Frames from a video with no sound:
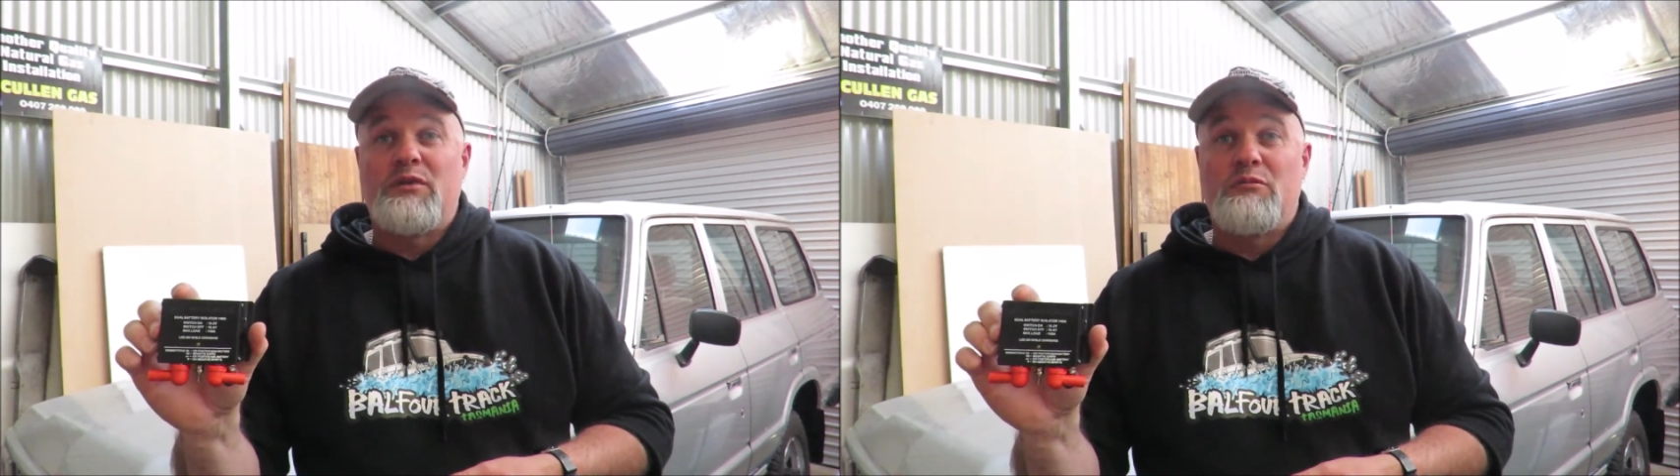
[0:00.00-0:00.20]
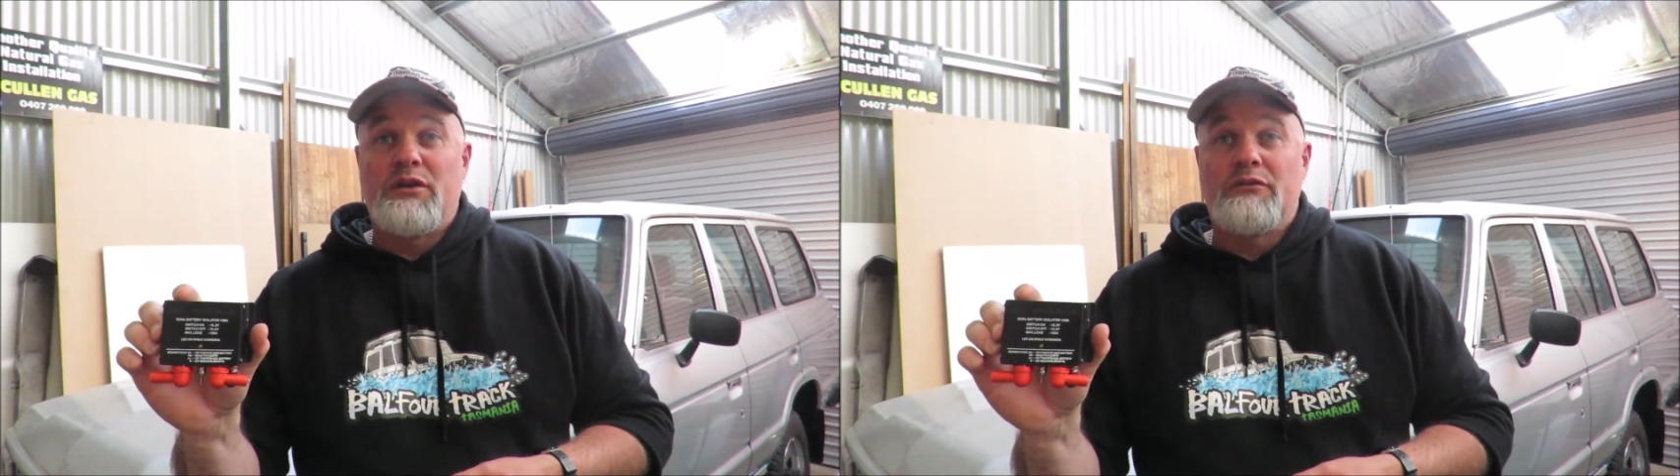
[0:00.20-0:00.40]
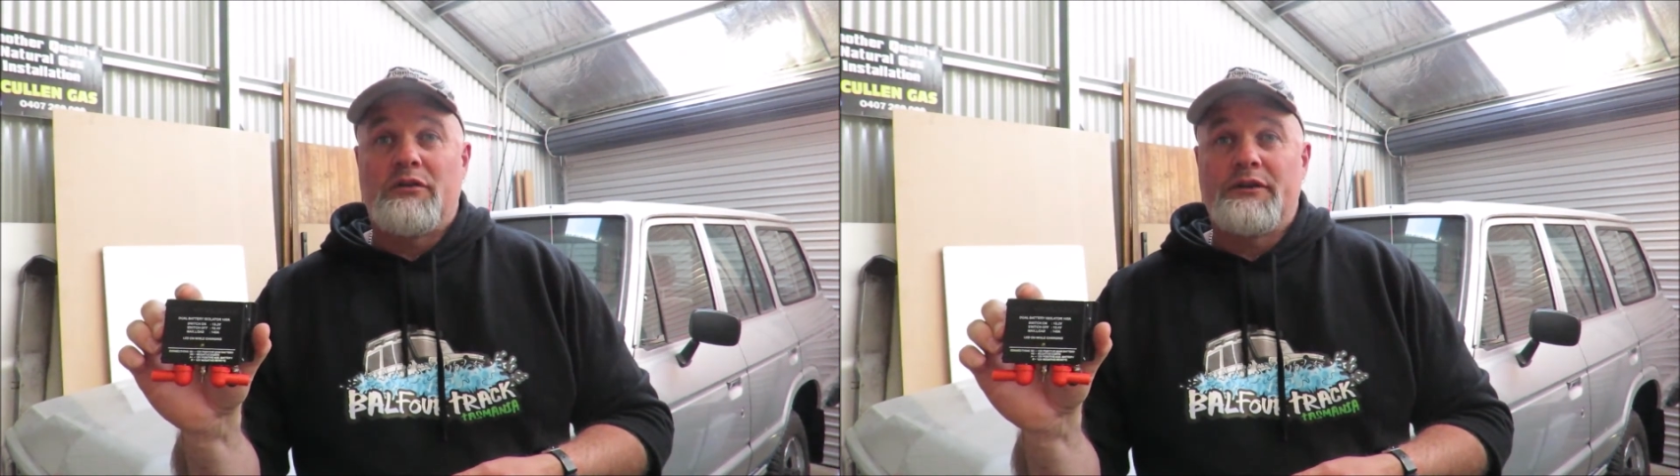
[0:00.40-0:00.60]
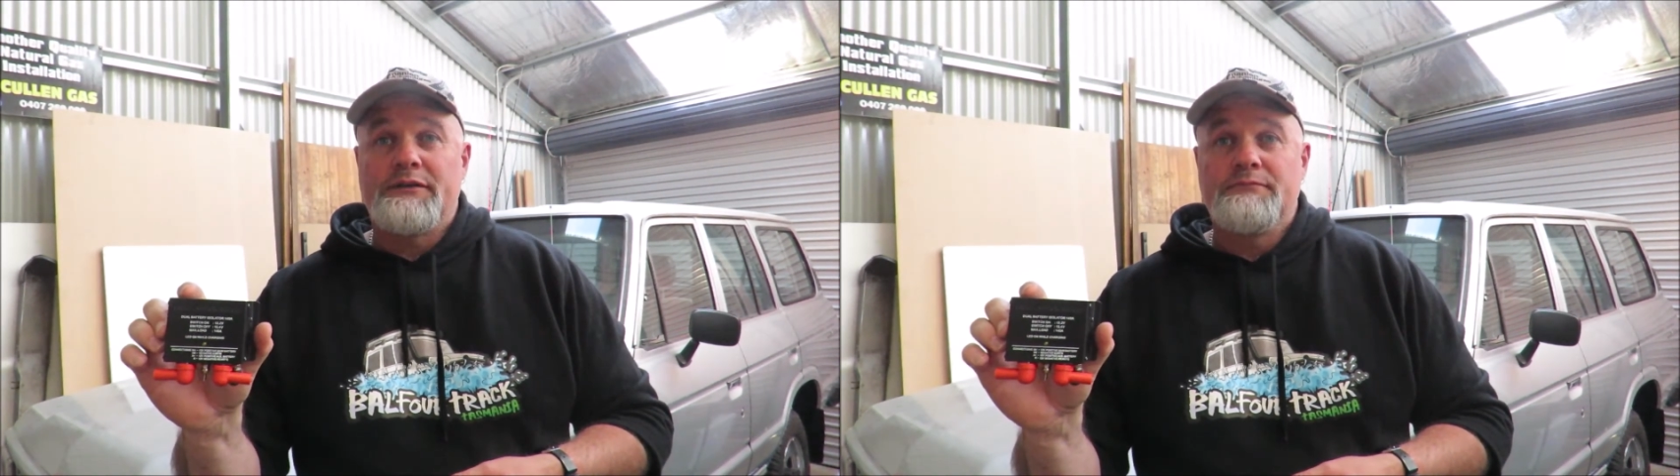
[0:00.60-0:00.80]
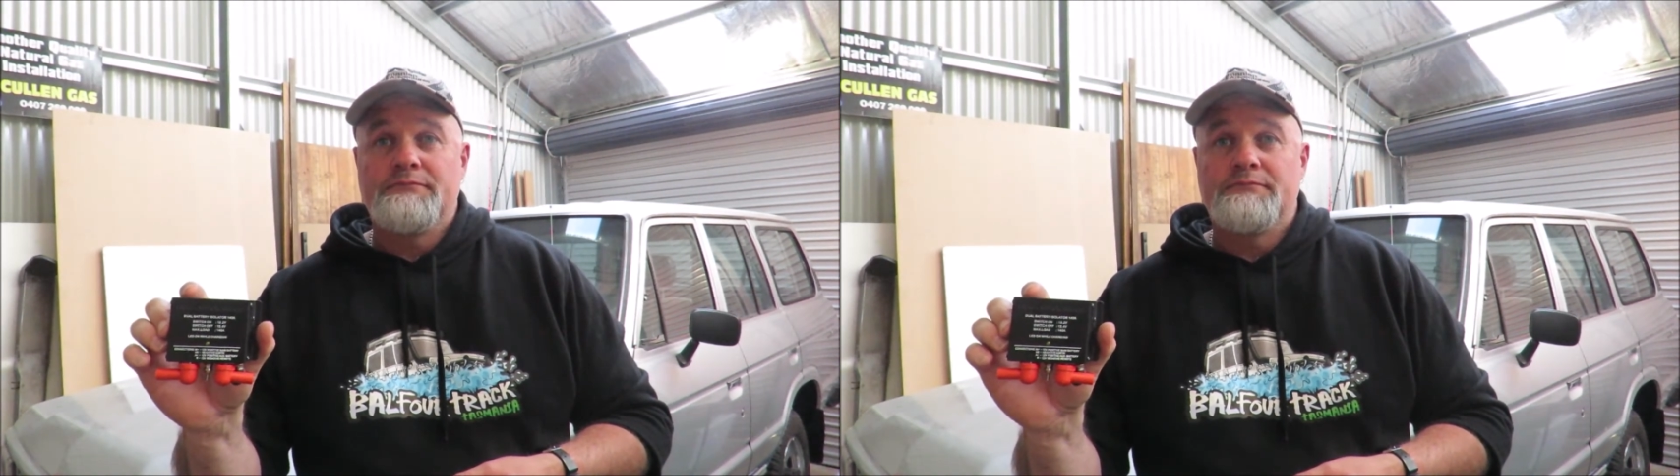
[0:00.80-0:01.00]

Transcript: me a beer, I reckon.